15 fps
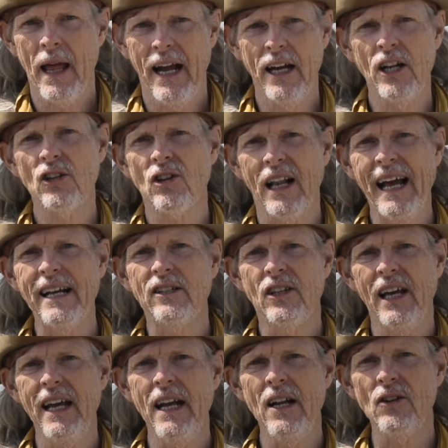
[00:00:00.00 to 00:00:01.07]
in his late
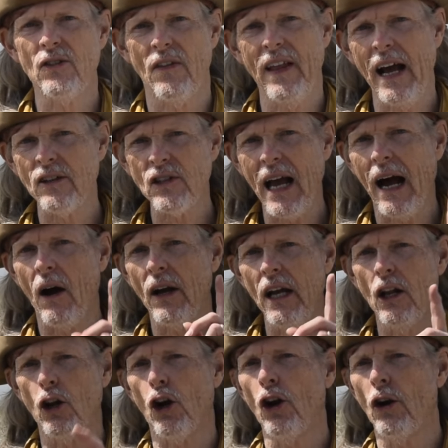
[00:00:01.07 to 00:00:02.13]
teens, and that's how
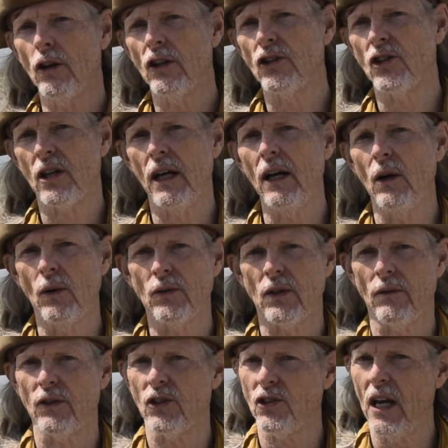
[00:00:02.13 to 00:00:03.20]
he learned the skills
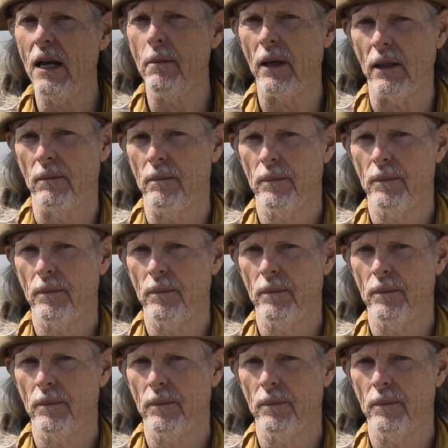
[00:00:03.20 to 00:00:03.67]
of a seaman.